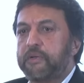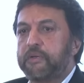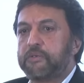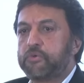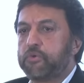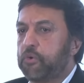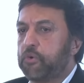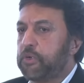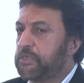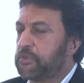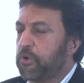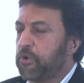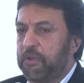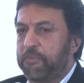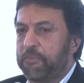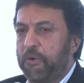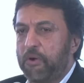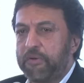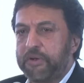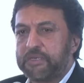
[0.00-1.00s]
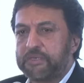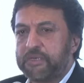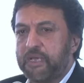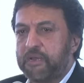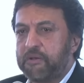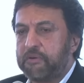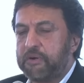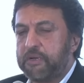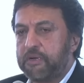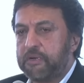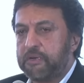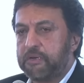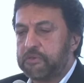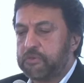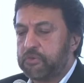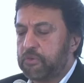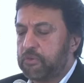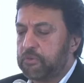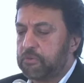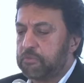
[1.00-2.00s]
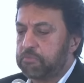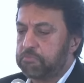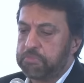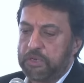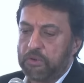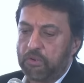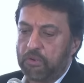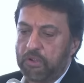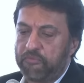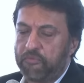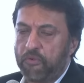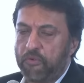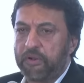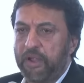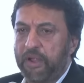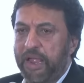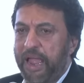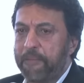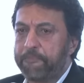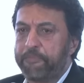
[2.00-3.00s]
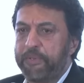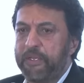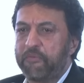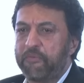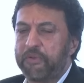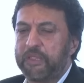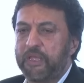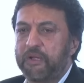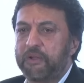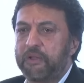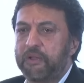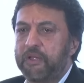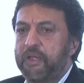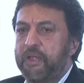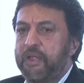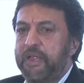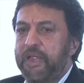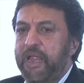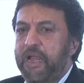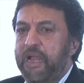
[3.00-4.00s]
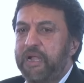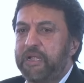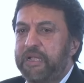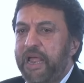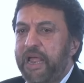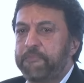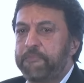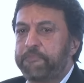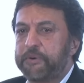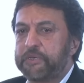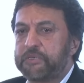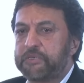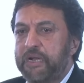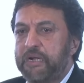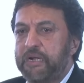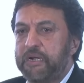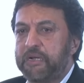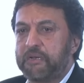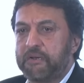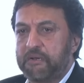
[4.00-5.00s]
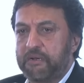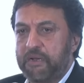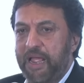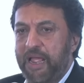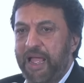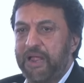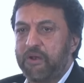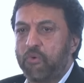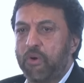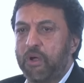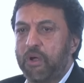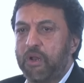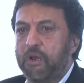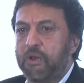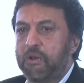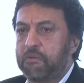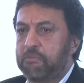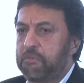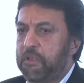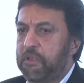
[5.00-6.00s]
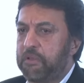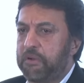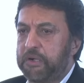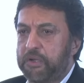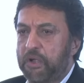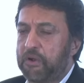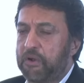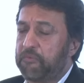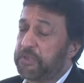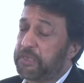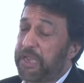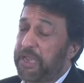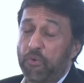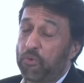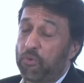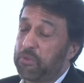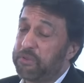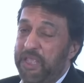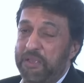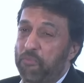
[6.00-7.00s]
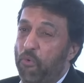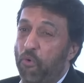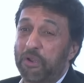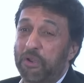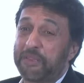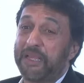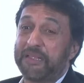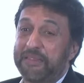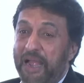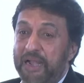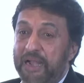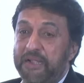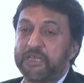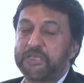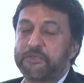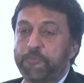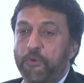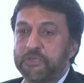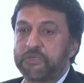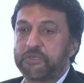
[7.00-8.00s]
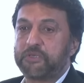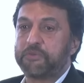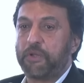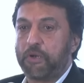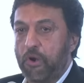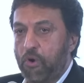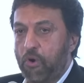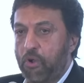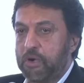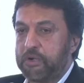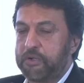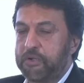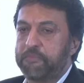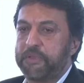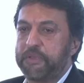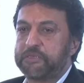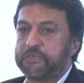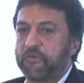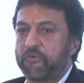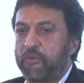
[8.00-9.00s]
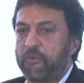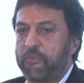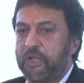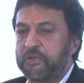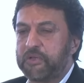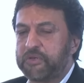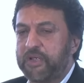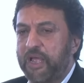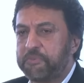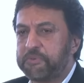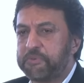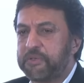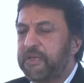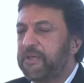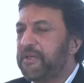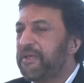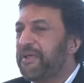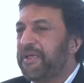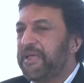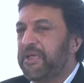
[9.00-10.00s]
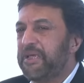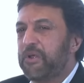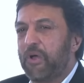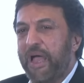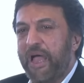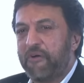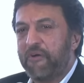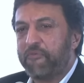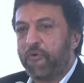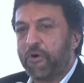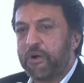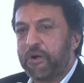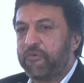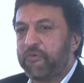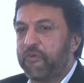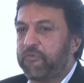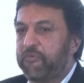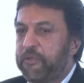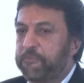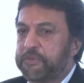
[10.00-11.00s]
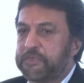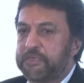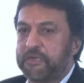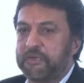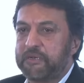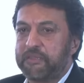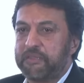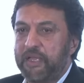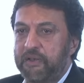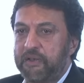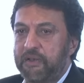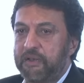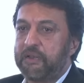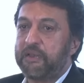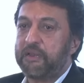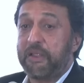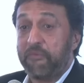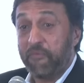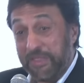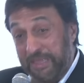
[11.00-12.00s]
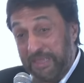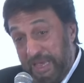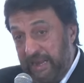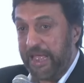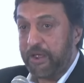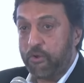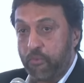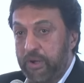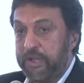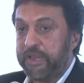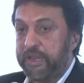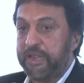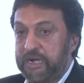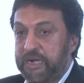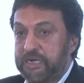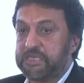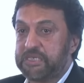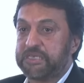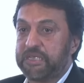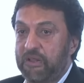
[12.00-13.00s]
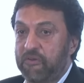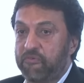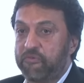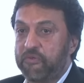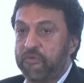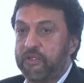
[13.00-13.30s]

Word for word: So it's all about risk and return. So, you know, if you're happy with a 8 10% annual return, which I don't think more than that is possible on a long-term basis from large caps, you know, have 40, 50% there within equity itself.